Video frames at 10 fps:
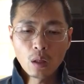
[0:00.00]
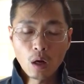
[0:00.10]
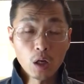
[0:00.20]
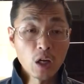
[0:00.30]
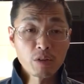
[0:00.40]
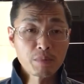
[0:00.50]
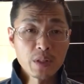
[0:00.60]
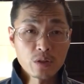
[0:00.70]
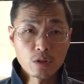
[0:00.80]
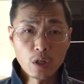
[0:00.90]
our
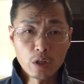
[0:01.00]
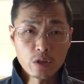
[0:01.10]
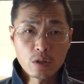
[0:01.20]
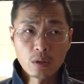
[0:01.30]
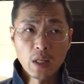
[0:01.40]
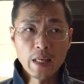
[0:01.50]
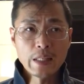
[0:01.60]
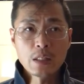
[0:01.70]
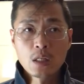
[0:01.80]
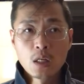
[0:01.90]
government started to
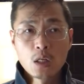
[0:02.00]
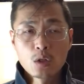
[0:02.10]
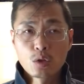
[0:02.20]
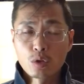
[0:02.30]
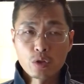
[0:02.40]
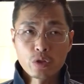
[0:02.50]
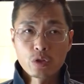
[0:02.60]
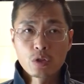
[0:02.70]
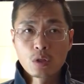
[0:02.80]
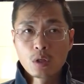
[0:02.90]
let
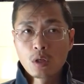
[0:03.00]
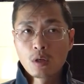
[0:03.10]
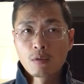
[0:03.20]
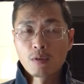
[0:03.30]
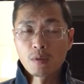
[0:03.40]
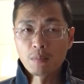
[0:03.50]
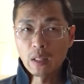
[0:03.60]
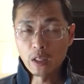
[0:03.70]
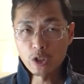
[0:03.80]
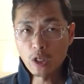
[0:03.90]
tourists from
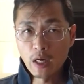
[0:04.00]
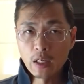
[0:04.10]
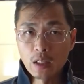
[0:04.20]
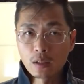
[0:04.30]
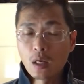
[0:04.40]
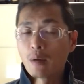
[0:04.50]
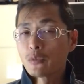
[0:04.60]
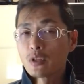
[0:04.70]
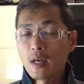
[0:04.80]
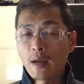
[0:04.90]
mainland China
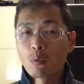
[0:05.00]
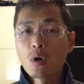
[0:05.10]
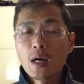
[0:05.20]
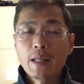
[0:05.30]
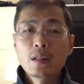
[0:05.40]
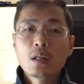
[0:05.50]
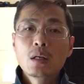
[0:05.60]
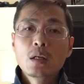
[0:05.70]
come to Taiwan.